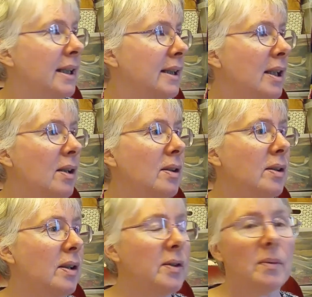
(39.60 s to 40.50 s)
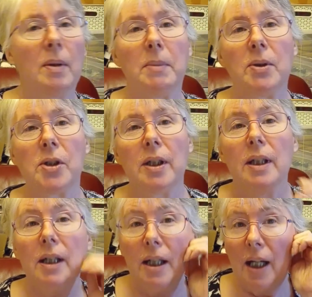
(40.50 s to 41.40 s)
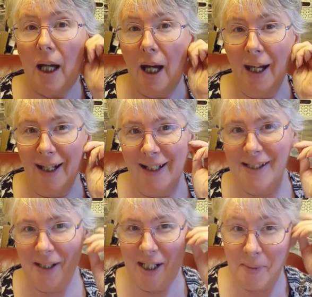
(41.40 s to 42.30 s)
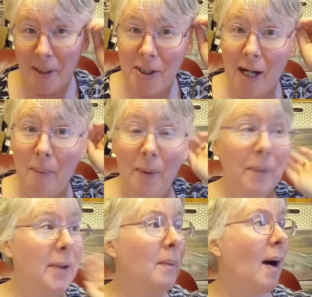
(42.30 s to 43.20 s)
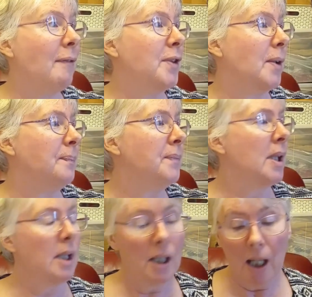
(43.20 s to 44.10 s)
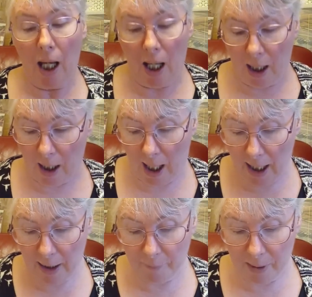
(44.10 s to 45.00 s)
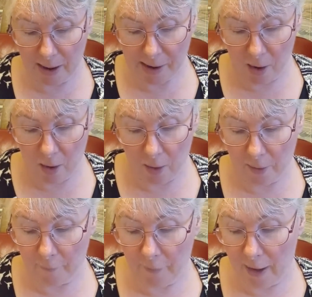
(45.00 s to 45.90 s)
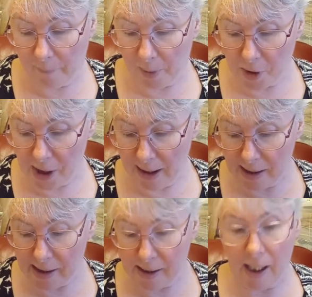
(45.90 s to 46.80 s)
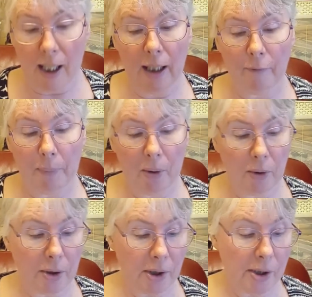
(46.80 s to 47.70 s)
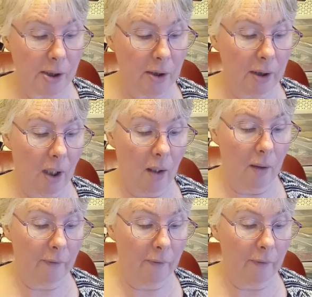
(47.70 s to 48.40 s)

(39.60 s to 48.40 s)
No, I don't want much. So here's where I share with you what I've done. I have worked on 5 projects. I have put a total of